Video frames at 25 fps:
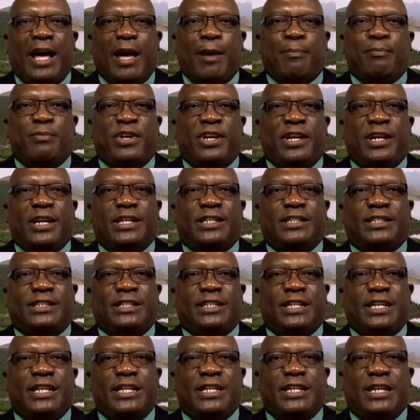
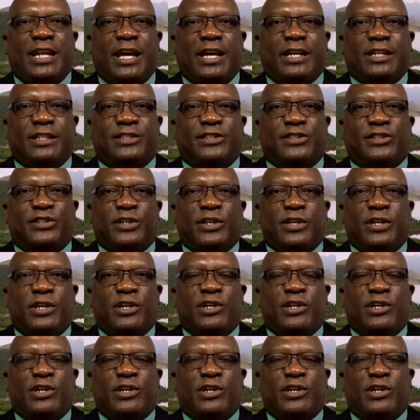Happiness Index,